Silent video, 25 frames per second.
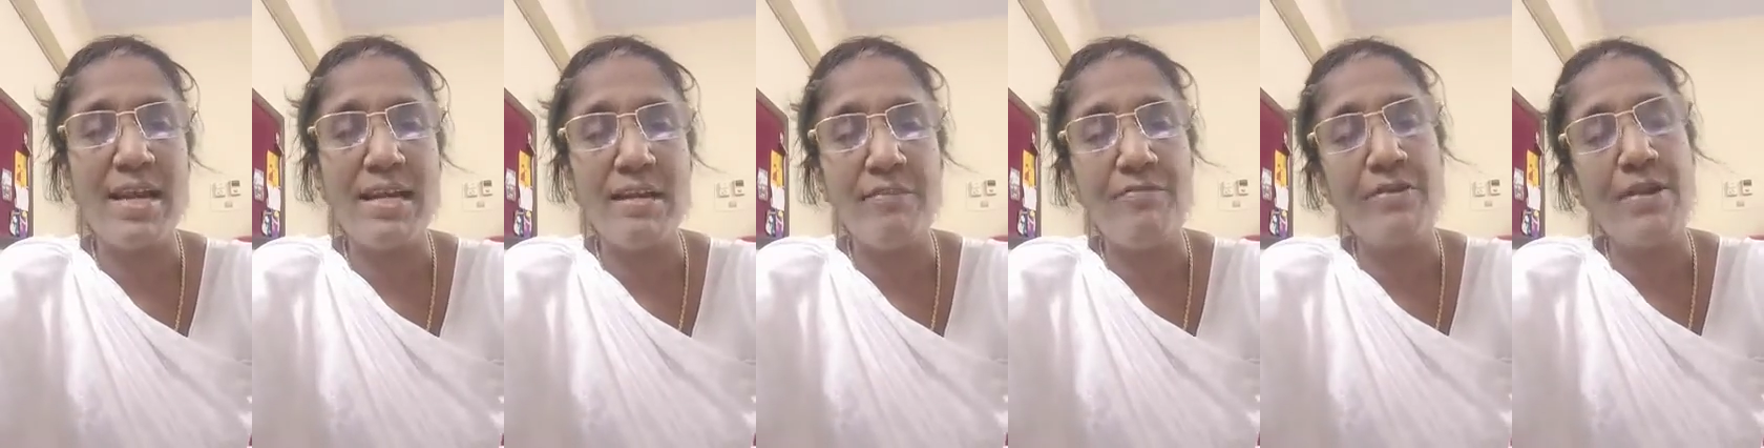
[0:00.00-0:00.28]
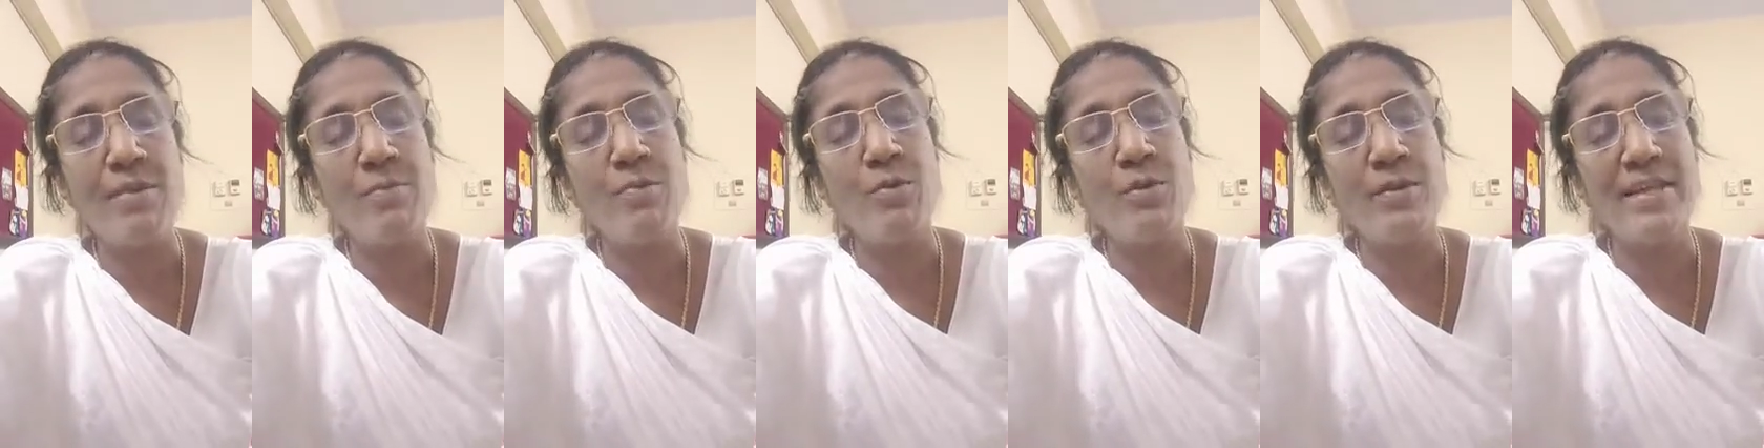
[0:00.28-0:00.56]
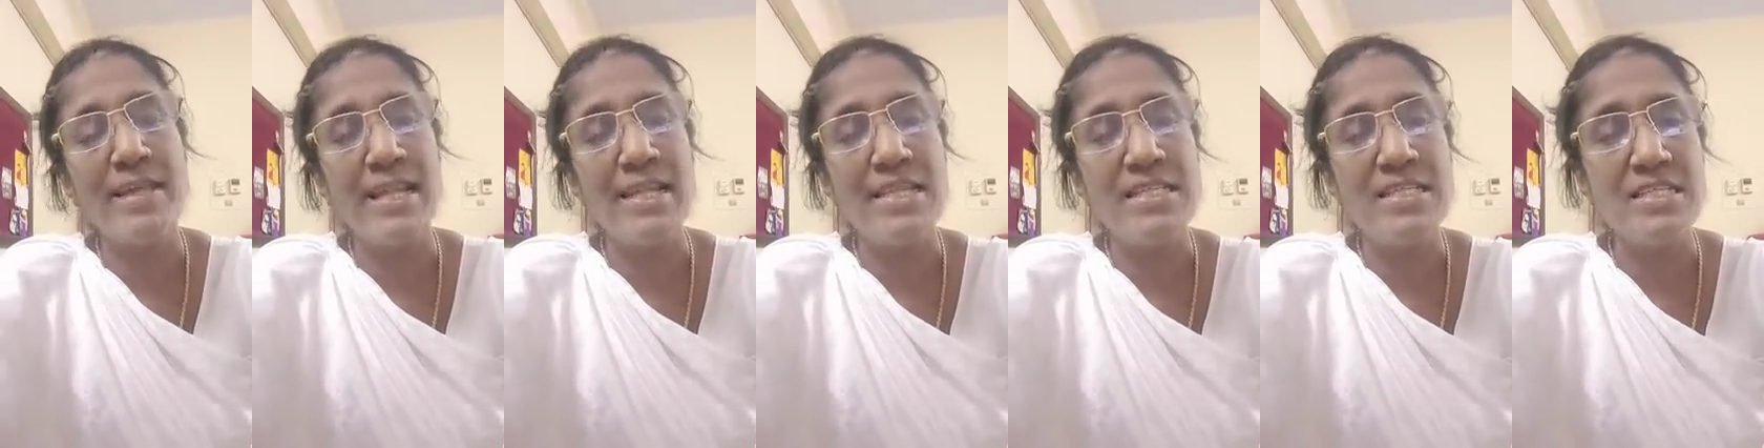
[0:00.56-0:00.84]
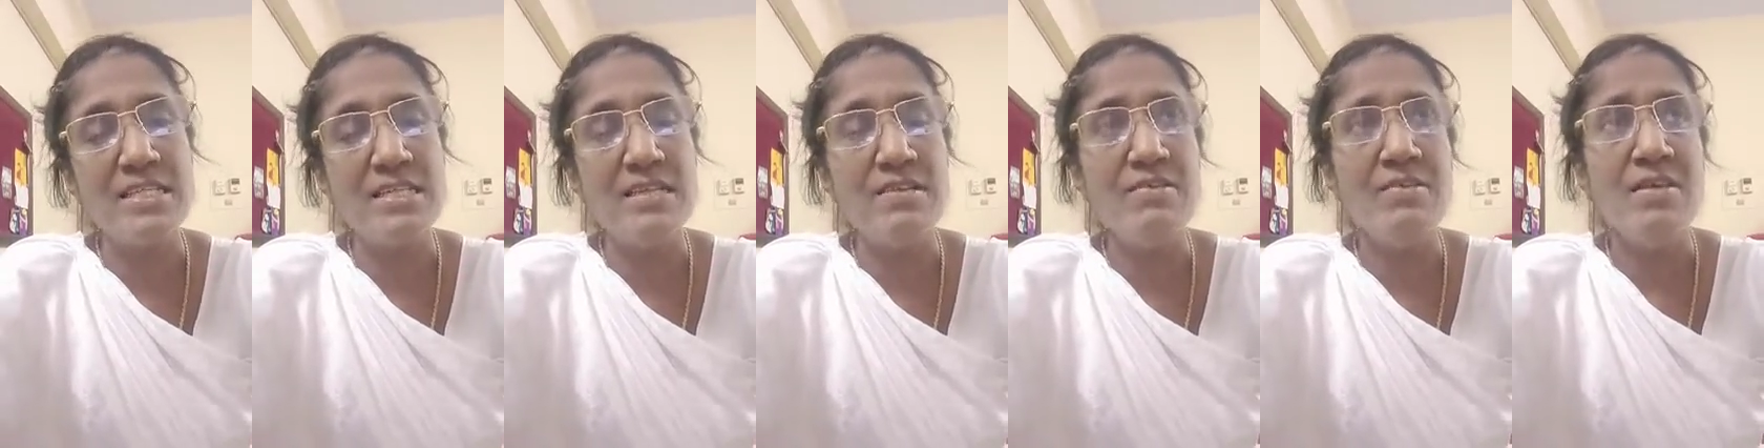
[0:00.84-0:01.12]
under 5
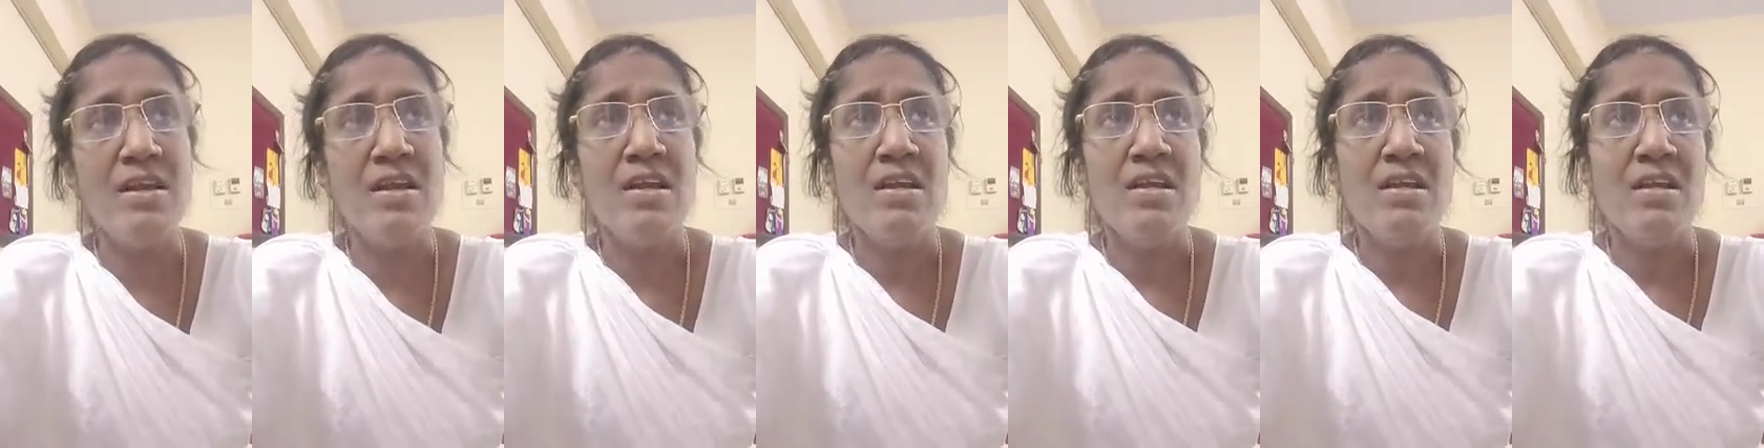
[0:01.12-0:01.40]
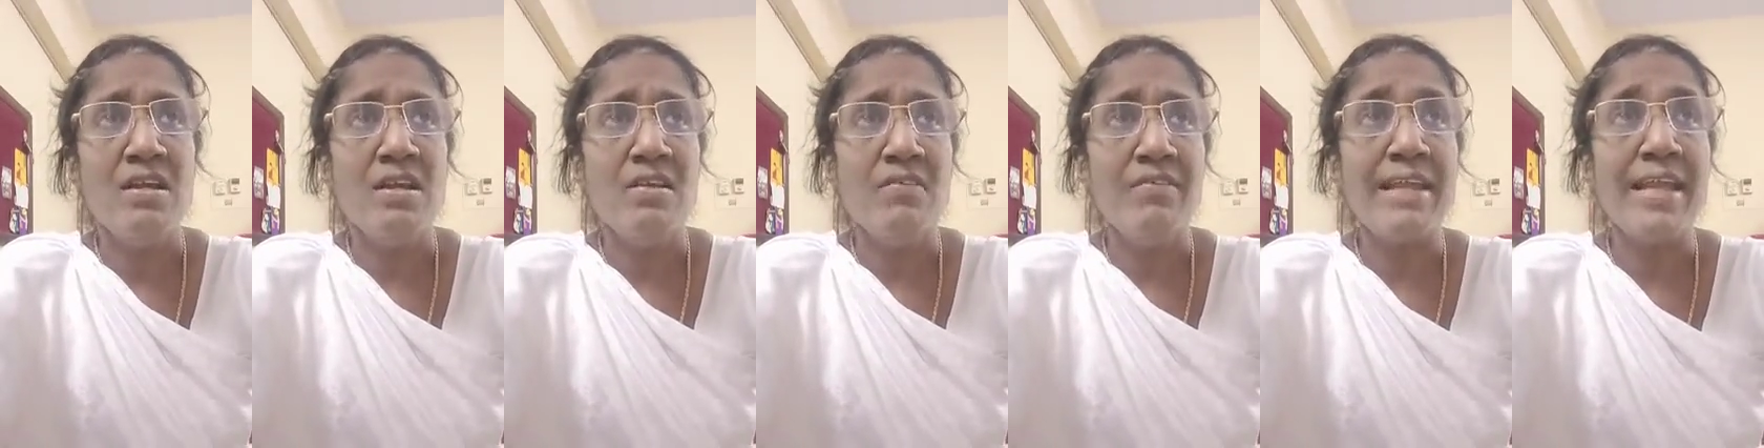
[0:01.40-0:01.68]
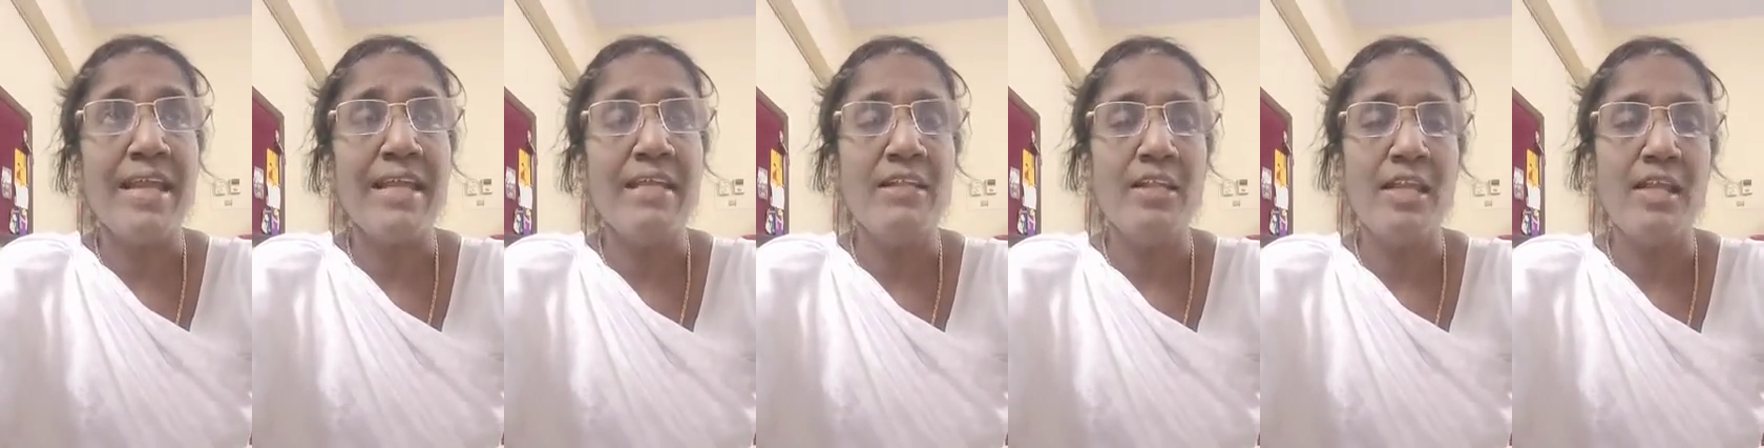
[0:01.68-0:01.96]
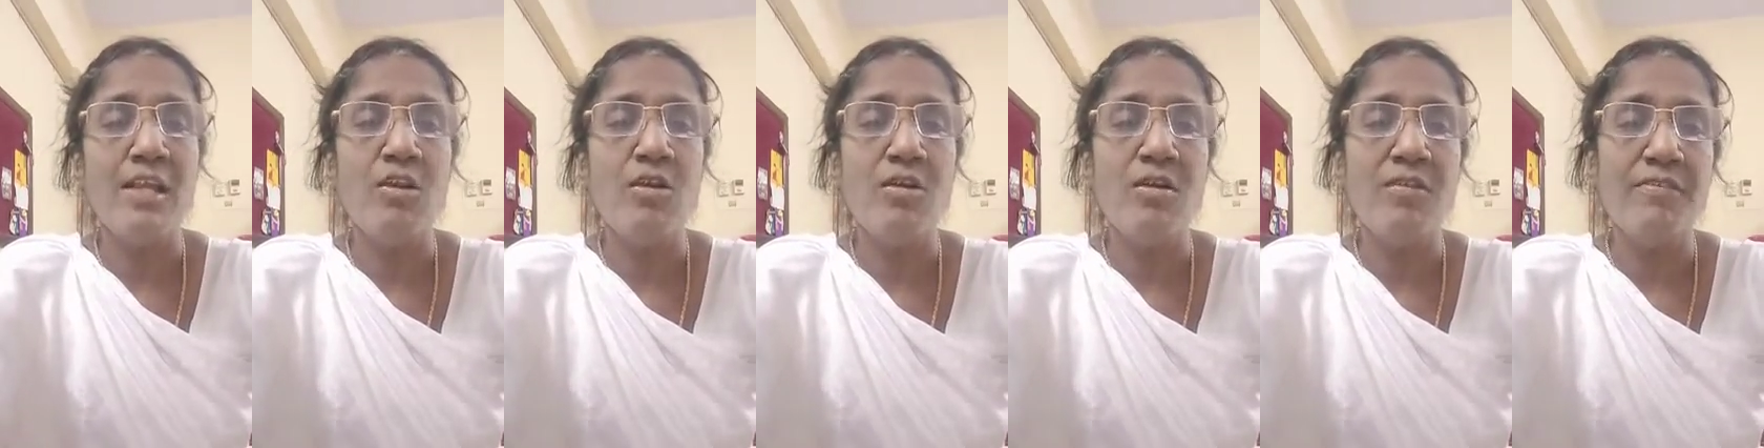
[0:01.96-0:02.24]
mortality, we can
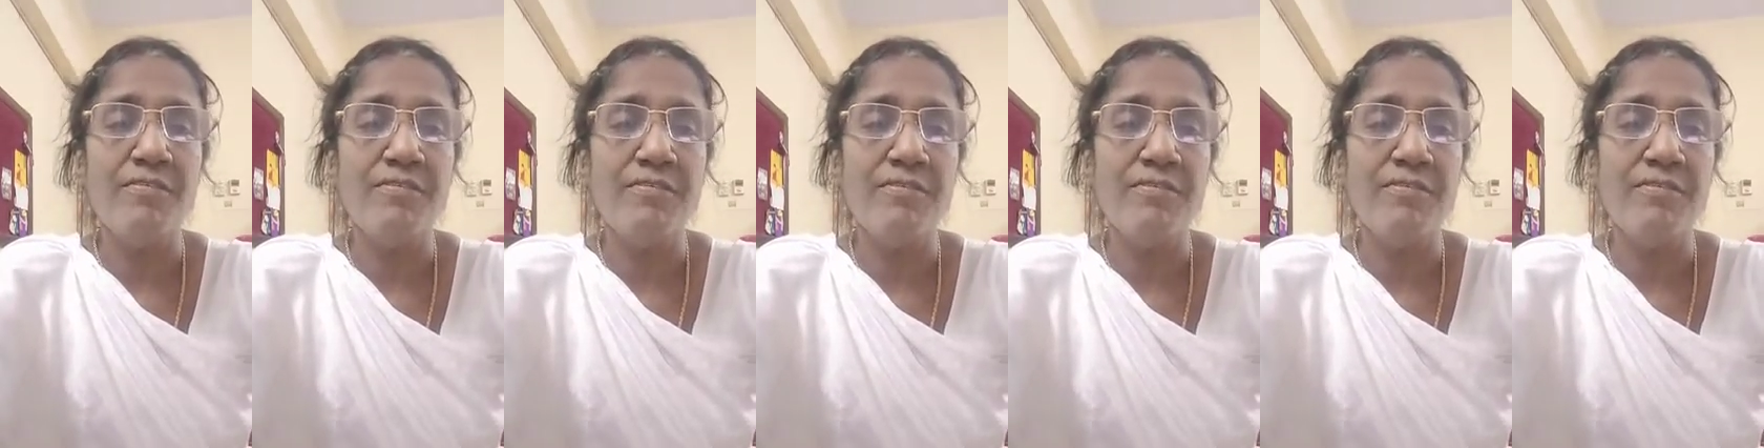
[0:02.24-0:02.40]
think of